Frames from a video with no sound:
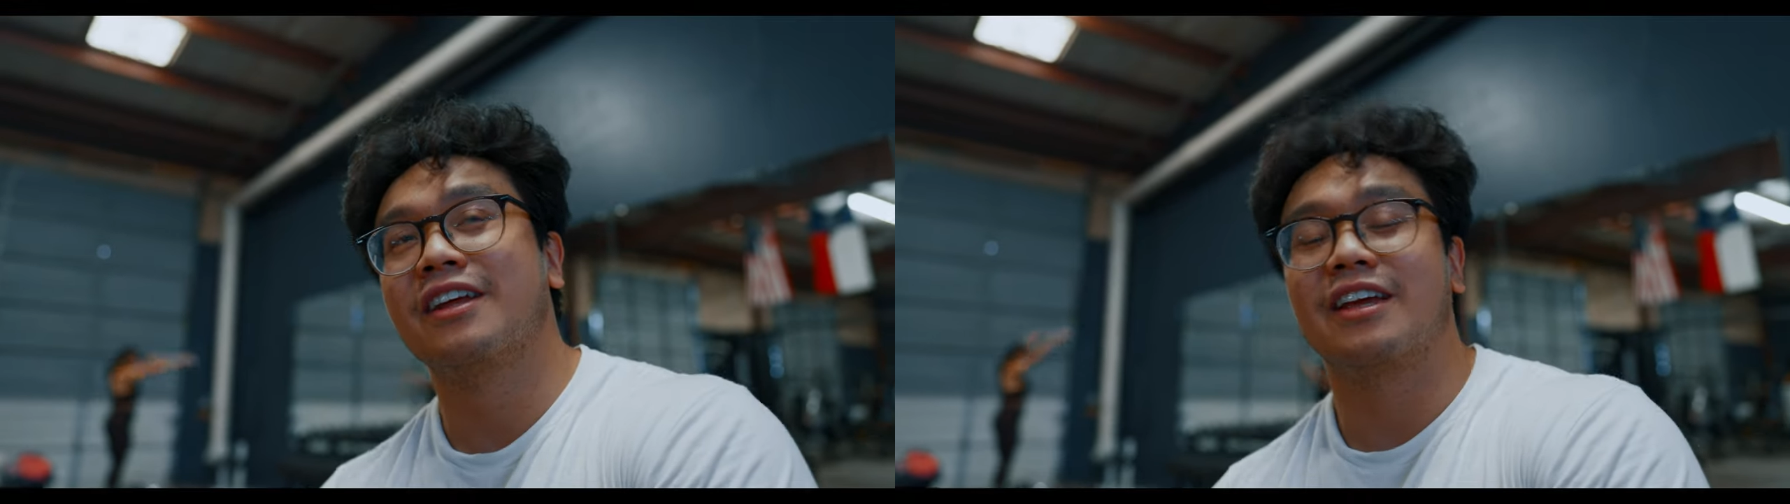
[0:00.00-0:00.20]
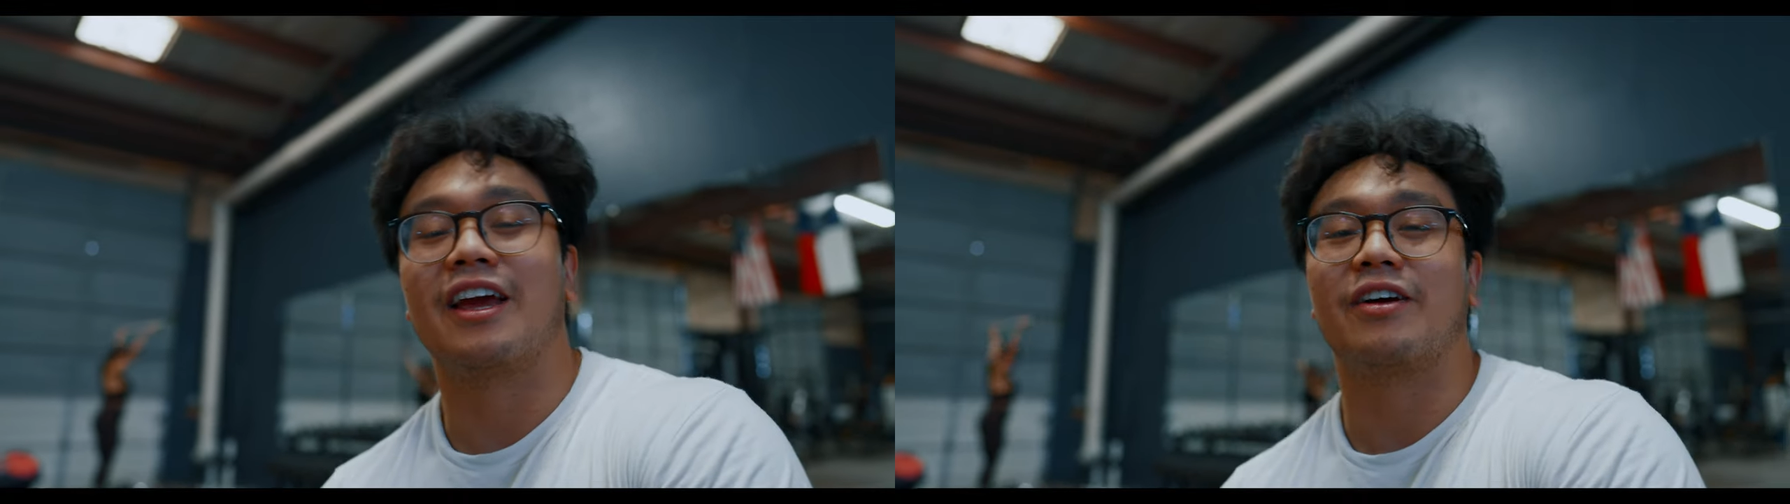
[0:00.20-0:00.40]

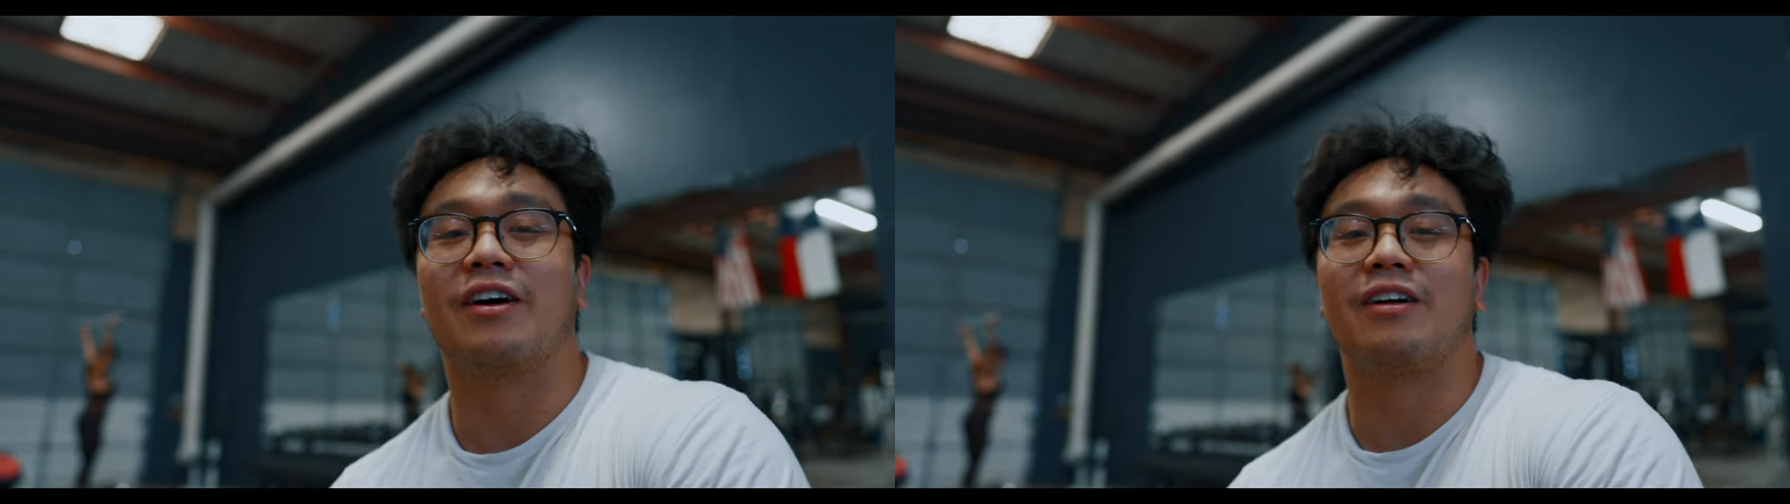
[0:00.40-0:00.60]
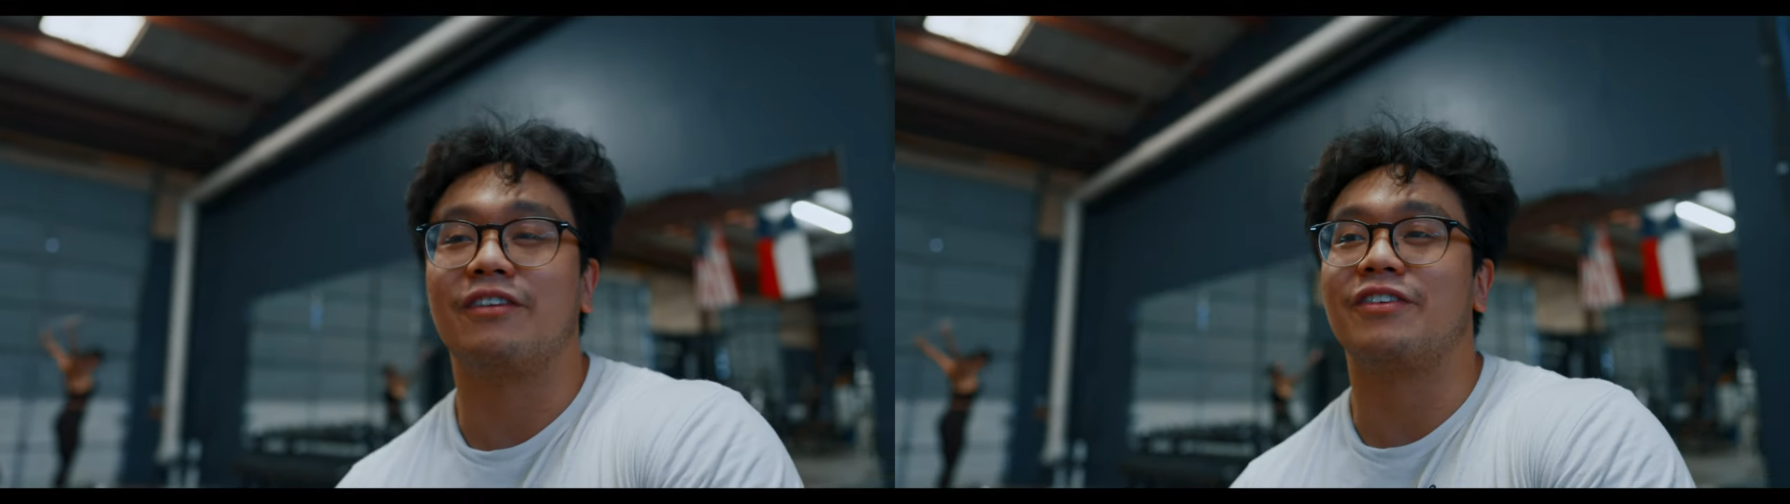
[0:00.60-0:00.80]
No. Yeah, no.
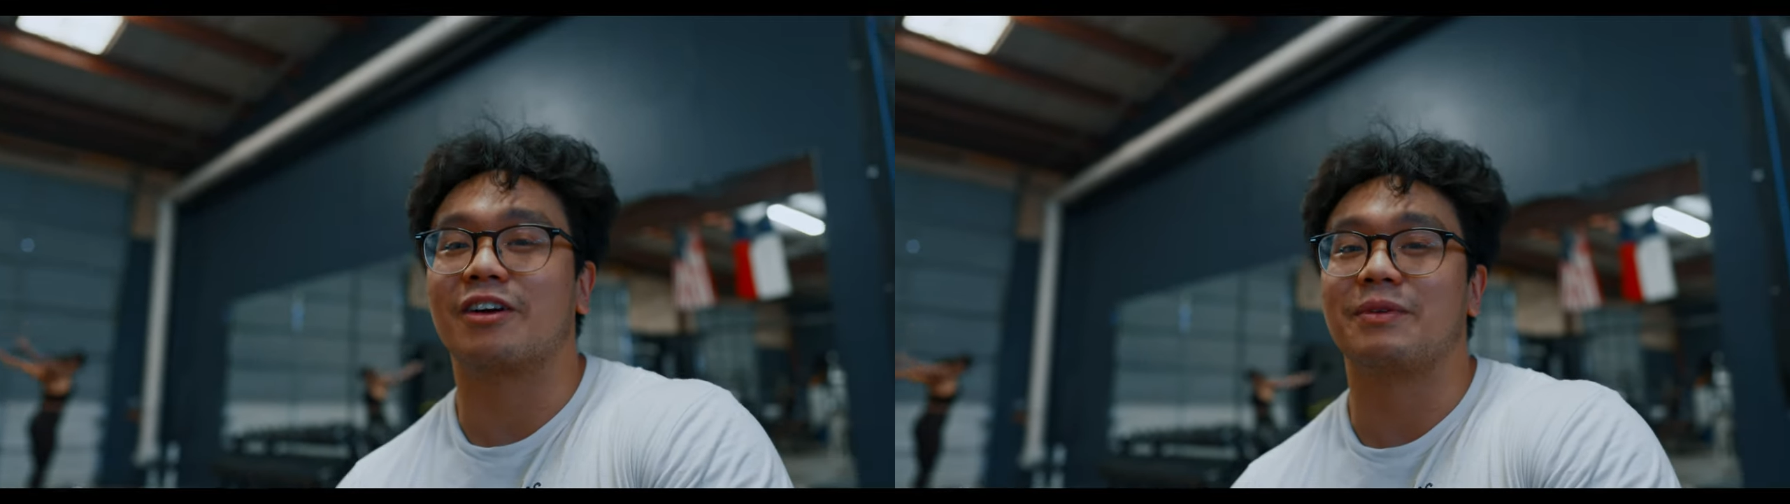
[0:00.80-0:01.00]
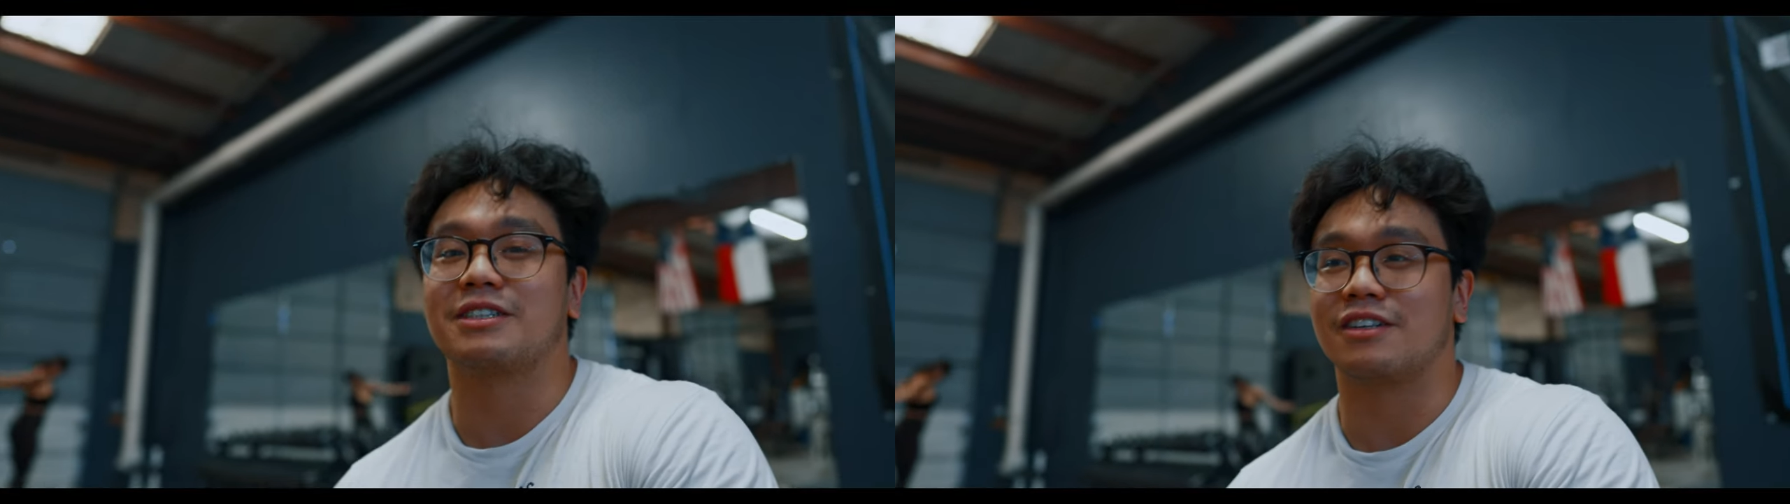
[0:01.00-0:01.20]
I'll, I'll,
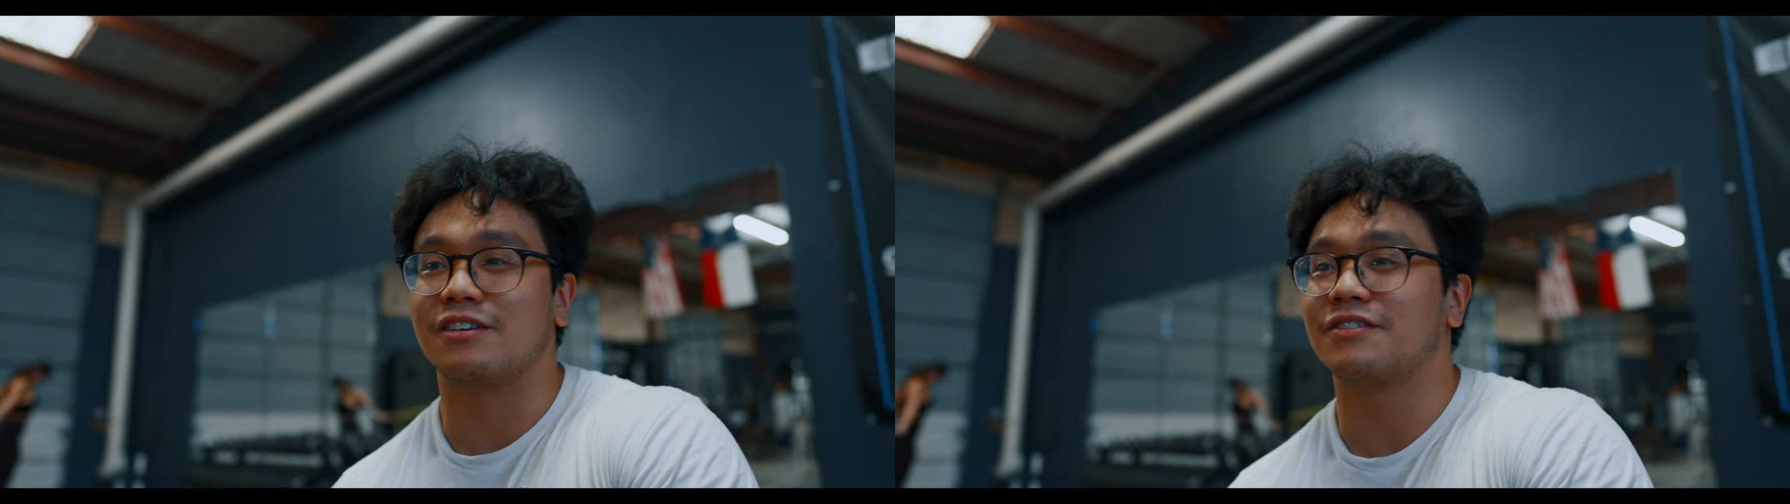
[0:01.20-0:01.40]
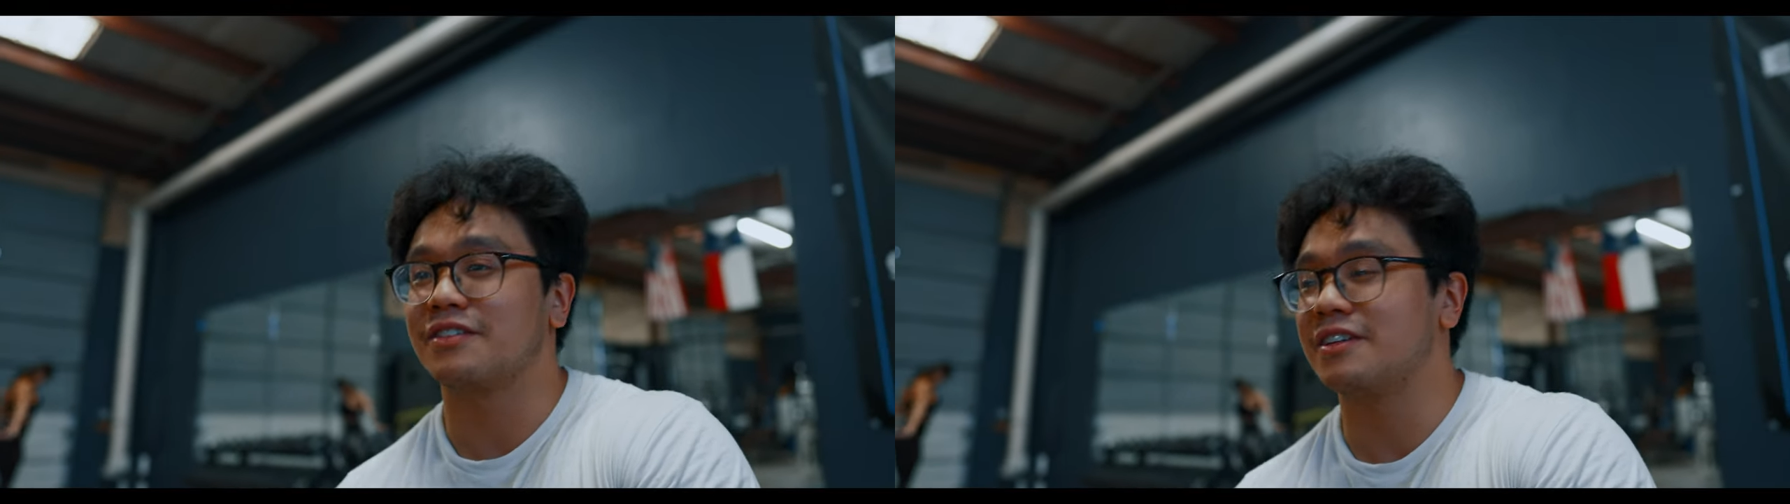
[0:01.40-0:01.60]
vlog myself.